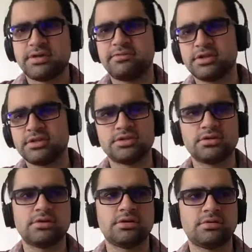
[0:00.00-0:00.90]
average
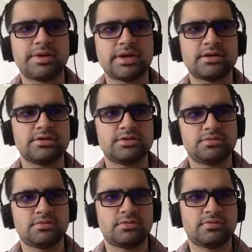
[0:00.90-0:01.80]
package
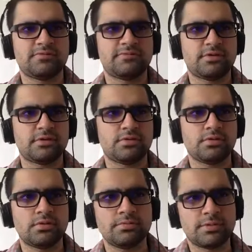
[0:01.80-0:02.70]
of the
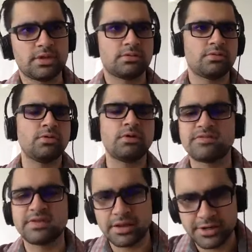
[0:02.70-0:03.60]
whole of
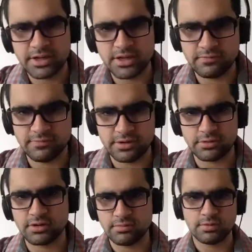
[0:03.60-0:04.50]
Canada, if we
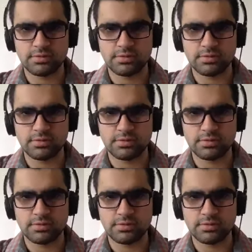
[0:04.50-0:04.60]
talk about.